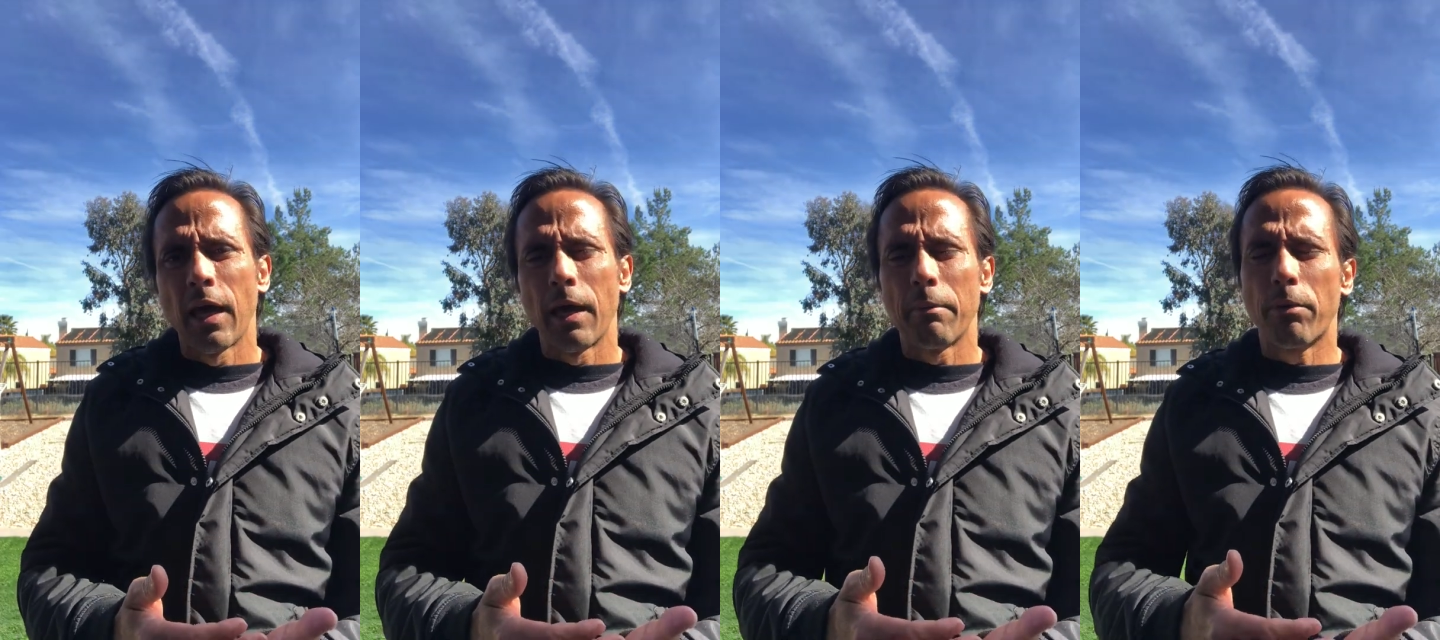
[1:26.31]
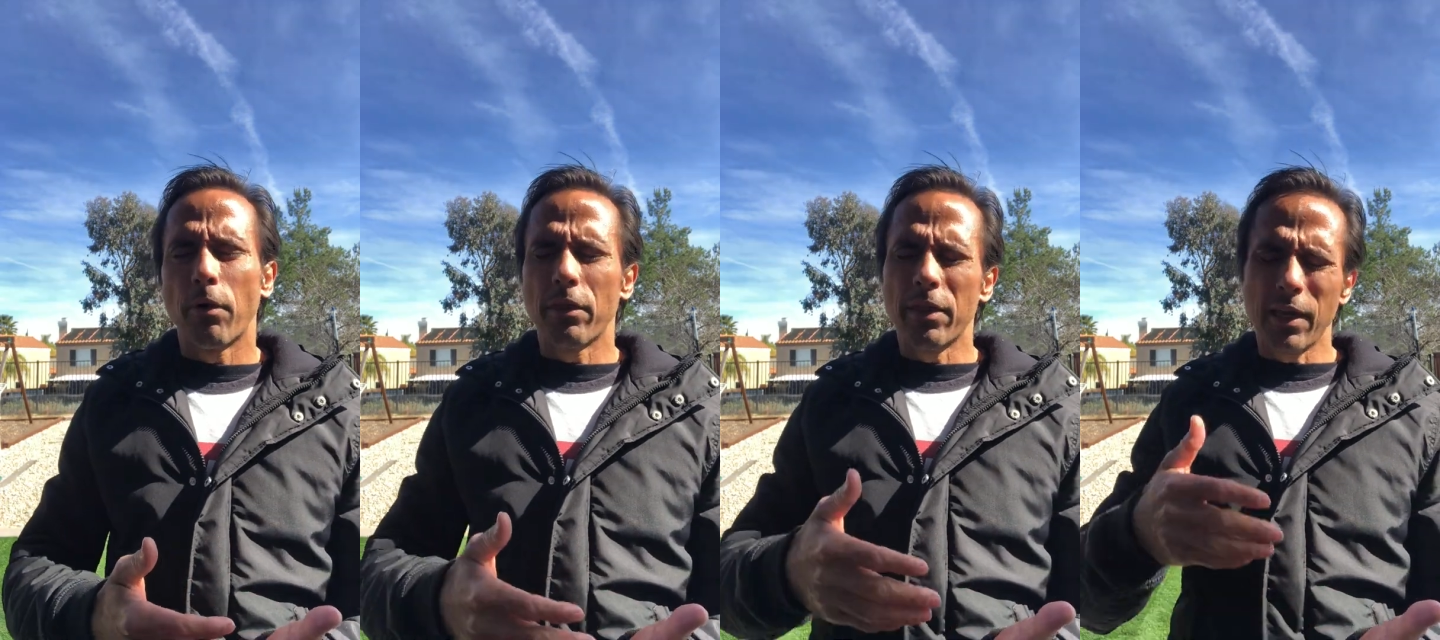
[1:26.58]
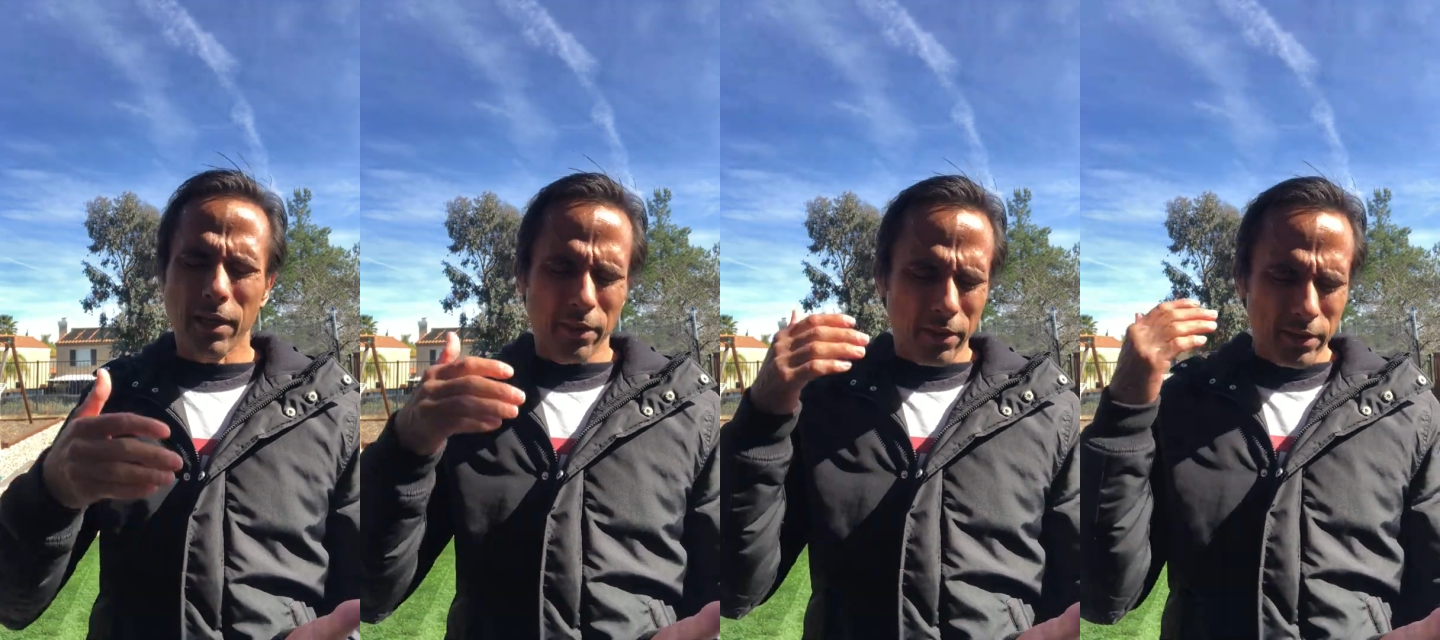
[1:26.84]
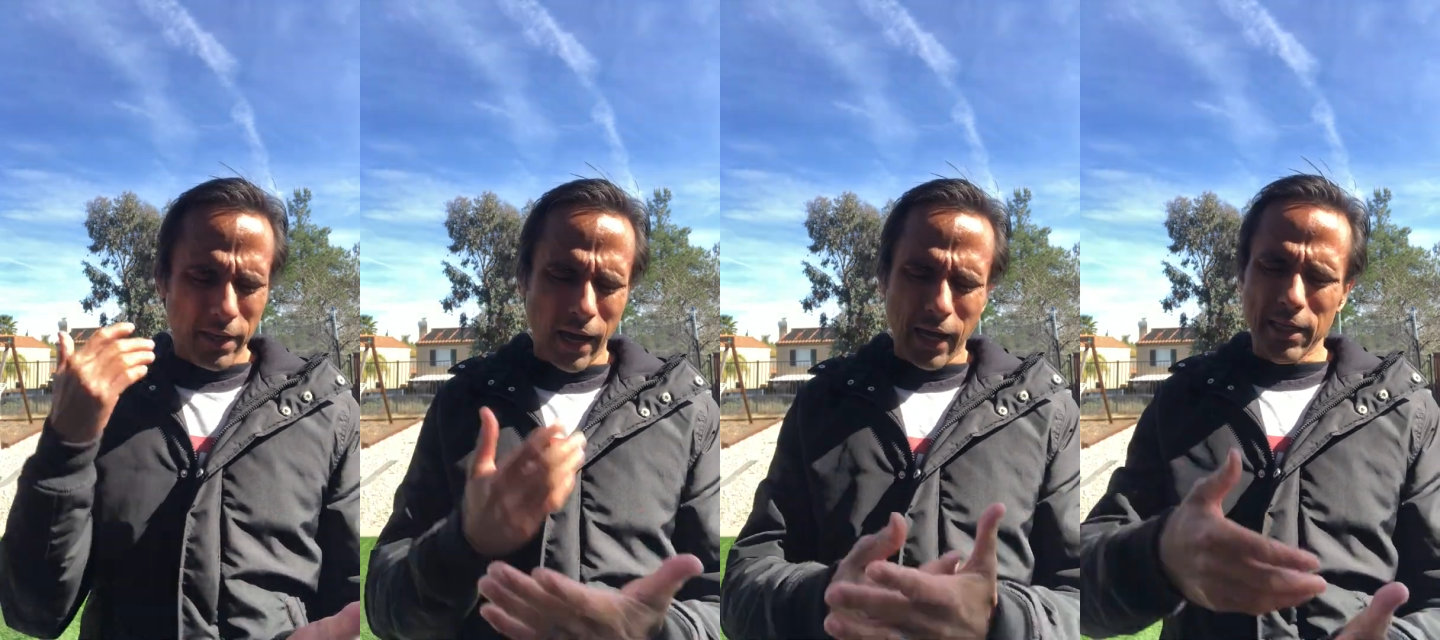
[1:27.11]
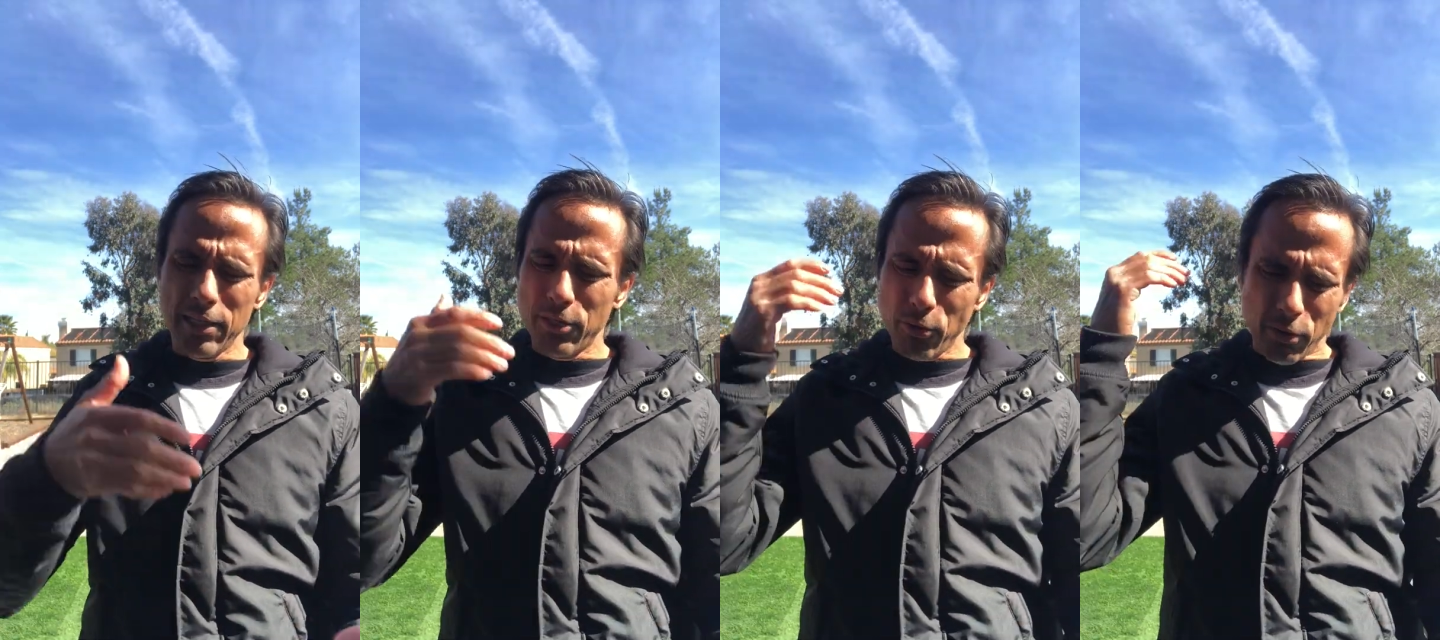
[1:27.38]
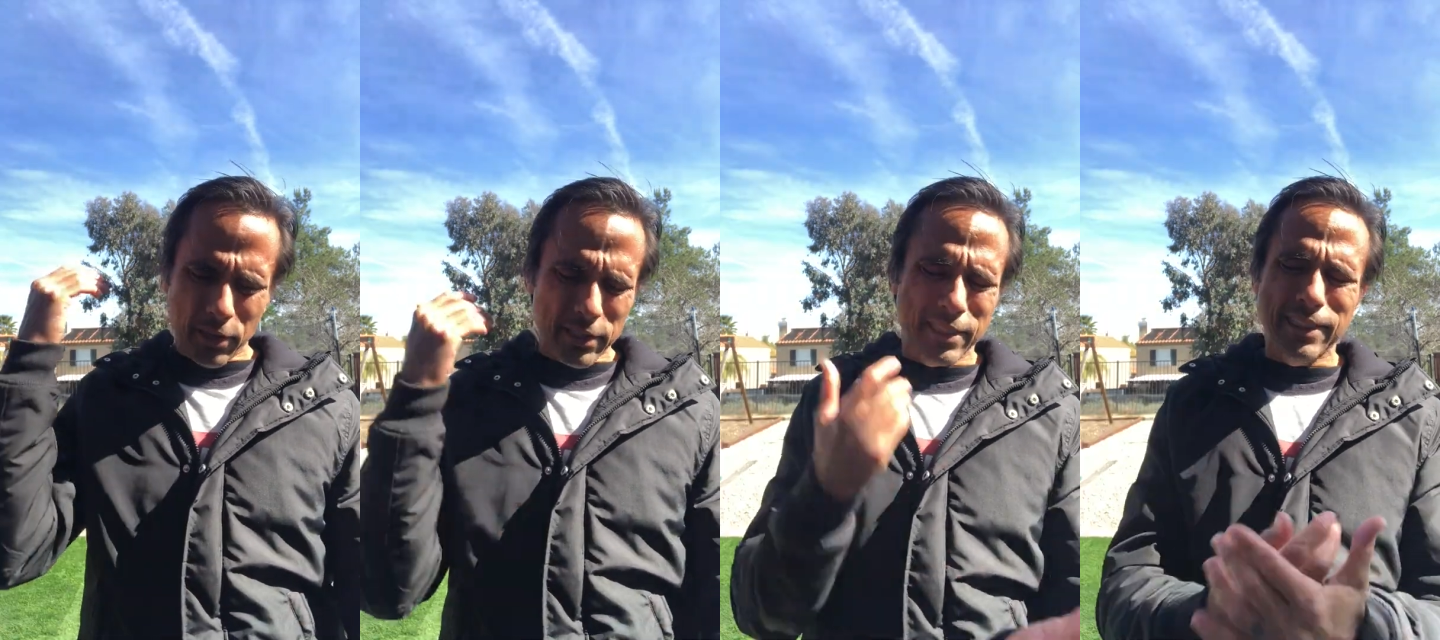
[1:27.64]
and by the end of the day you're
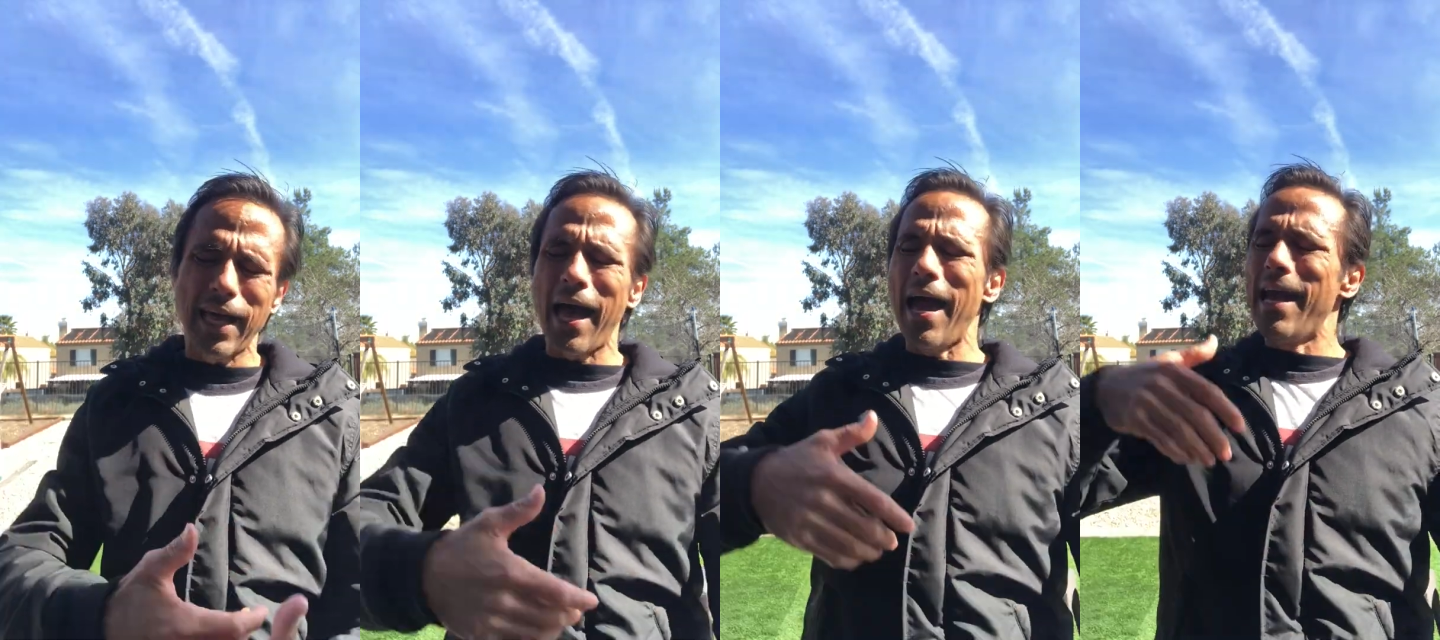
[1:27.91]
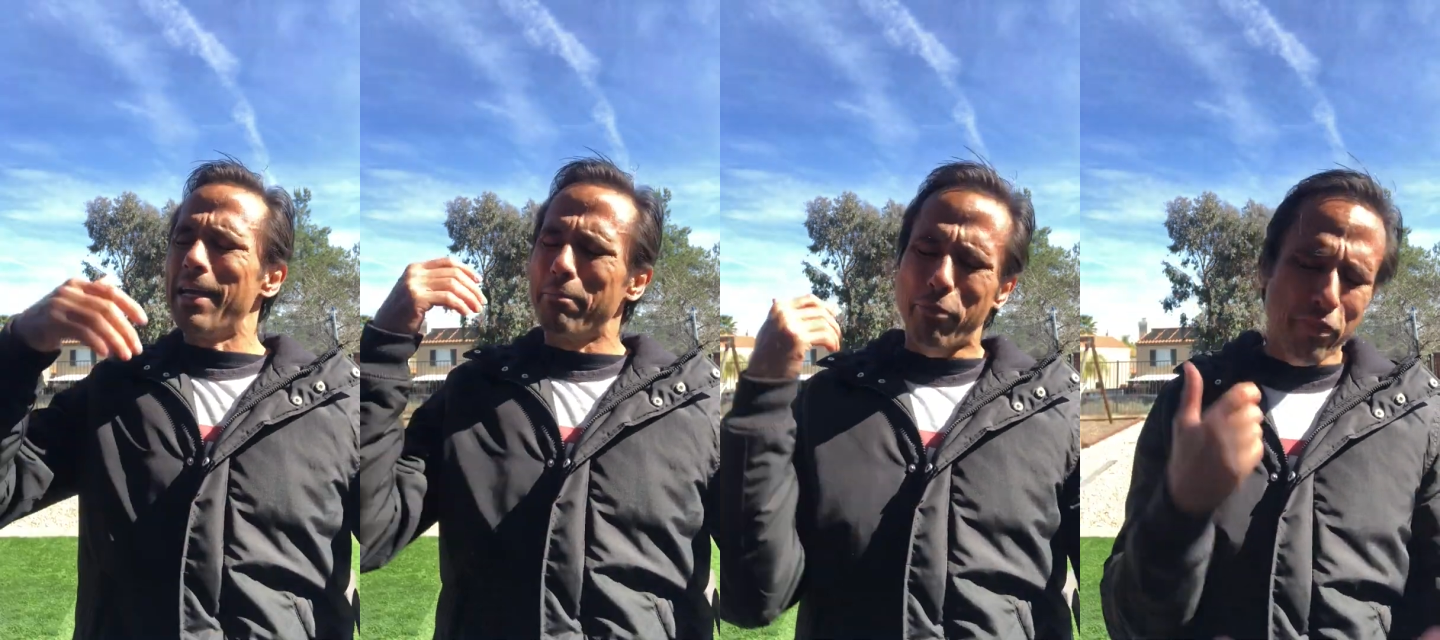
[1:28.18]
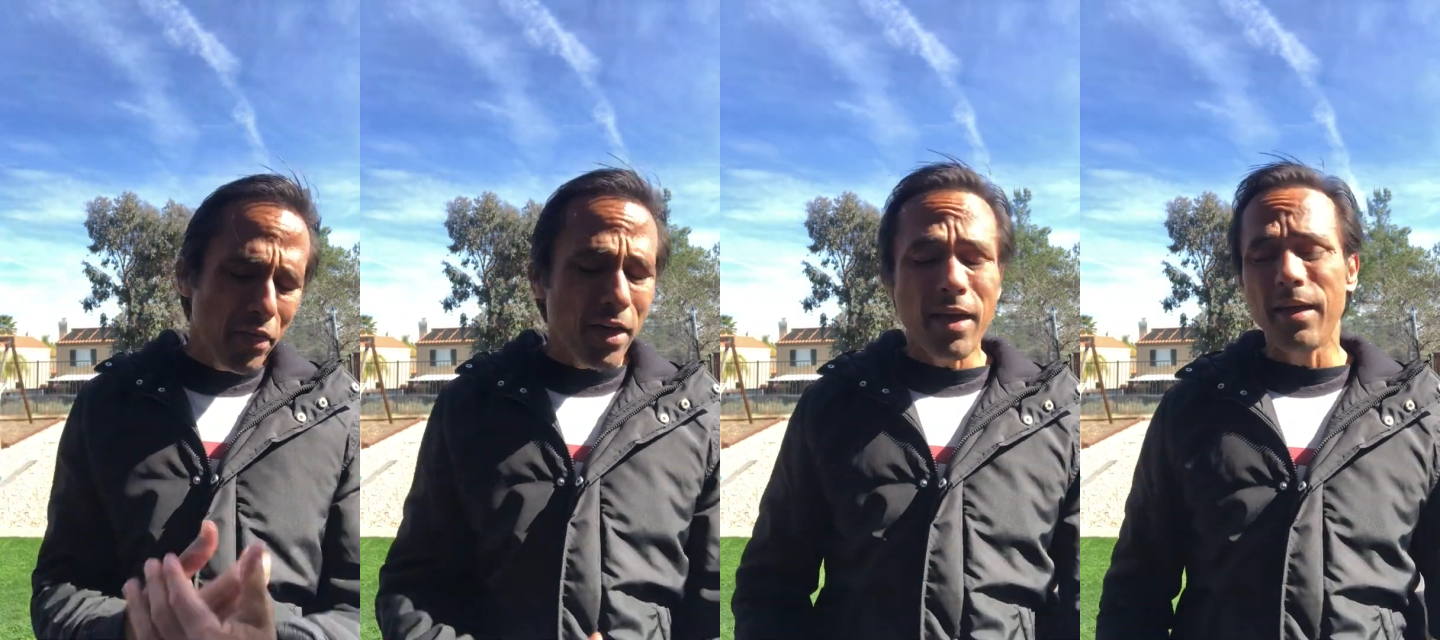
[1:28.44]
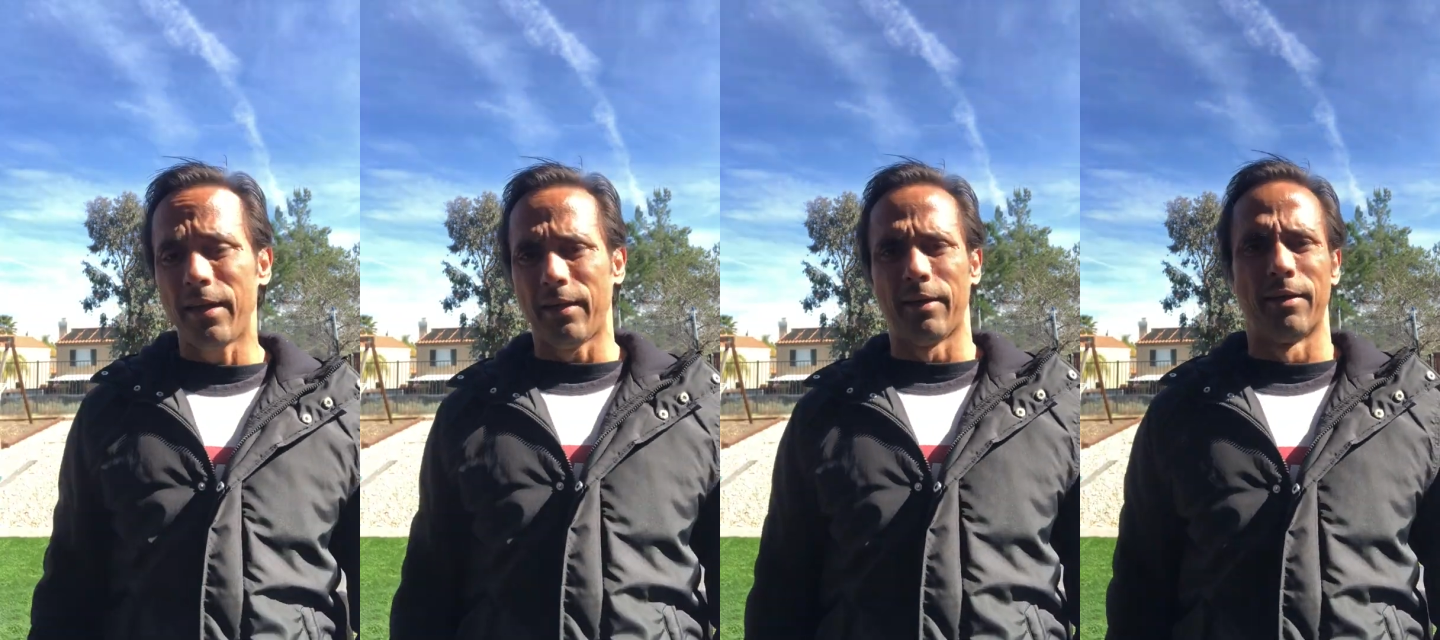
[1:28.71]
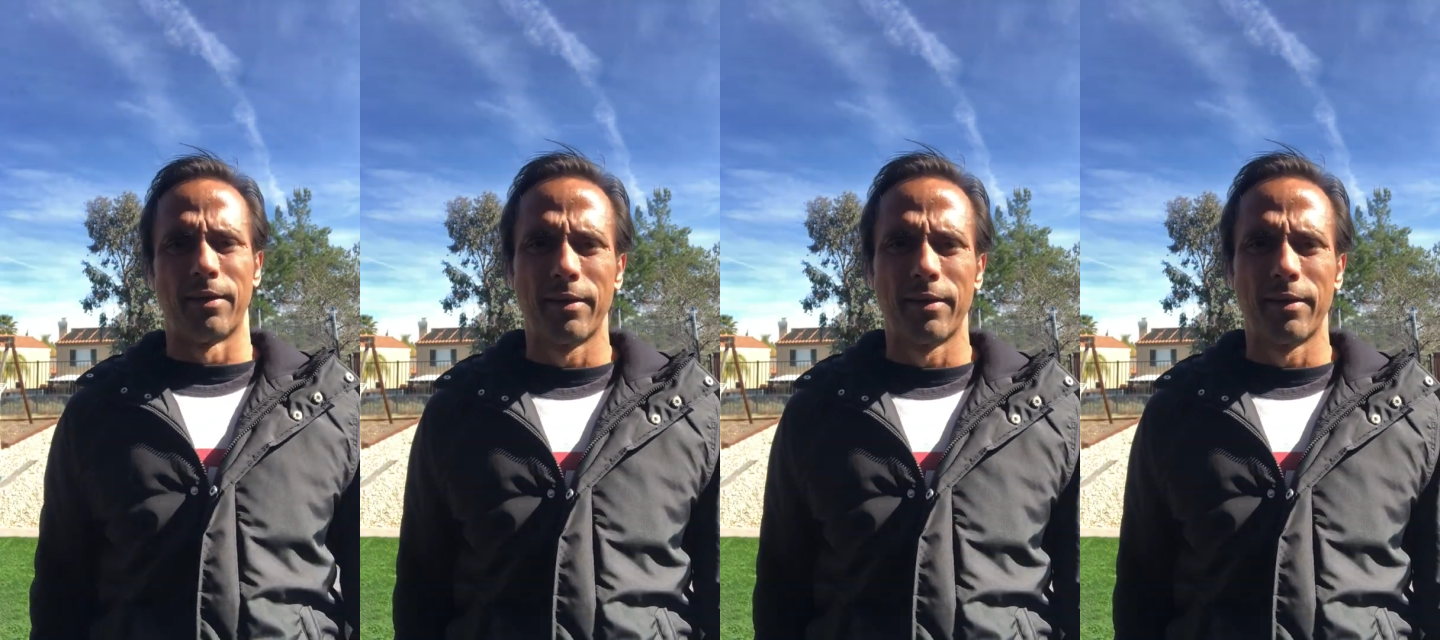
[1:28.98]
doing the same thing.